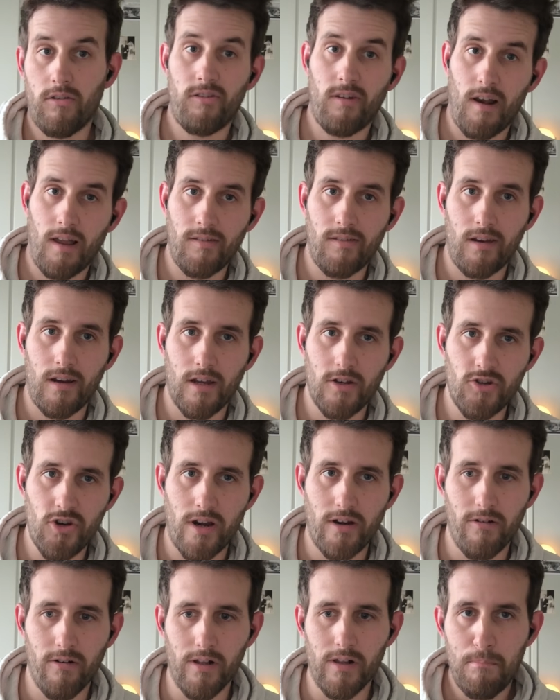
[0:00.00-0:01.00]
slicing in
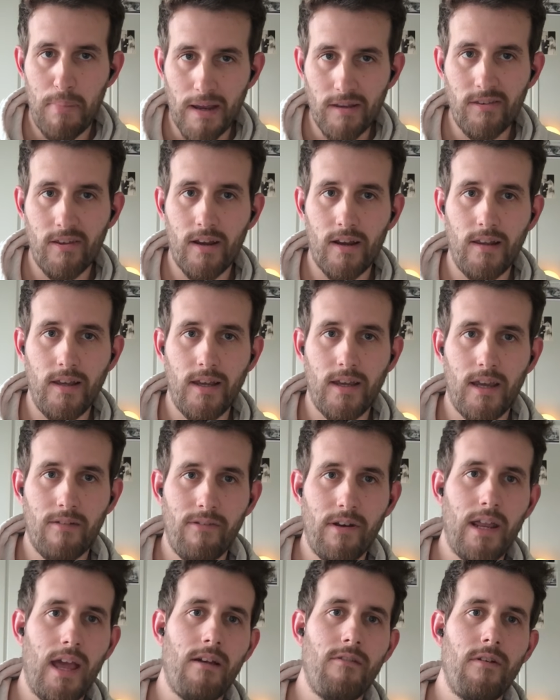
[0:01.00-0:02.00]
general. Basically
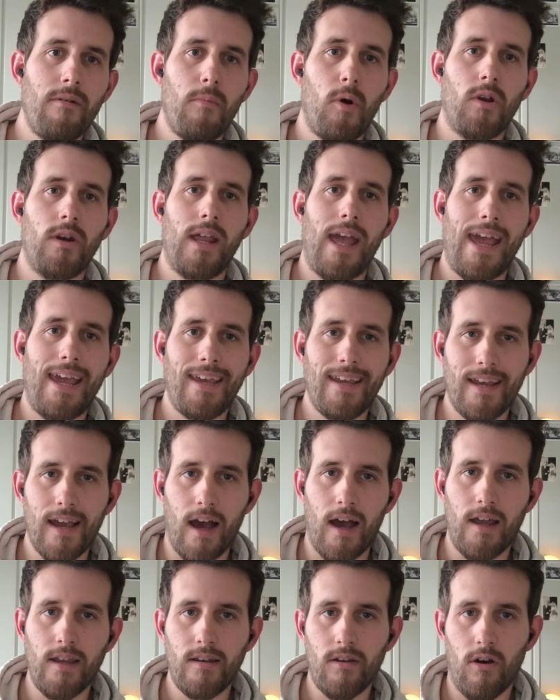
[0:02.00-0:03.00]
giving everyone a
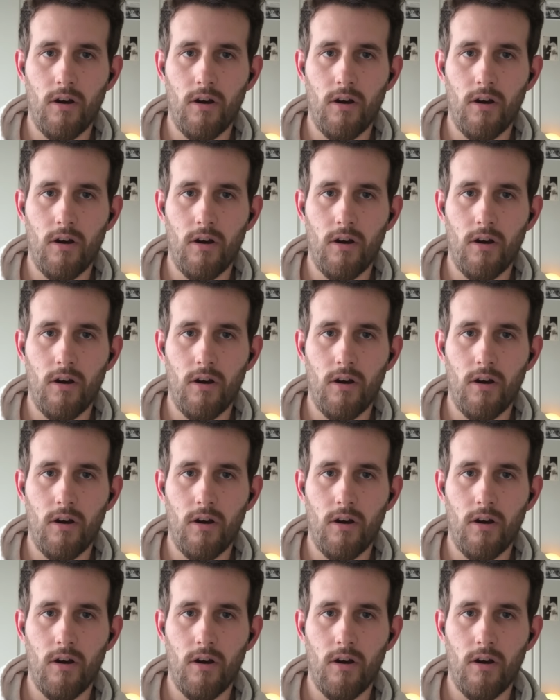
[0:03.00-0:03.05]
guide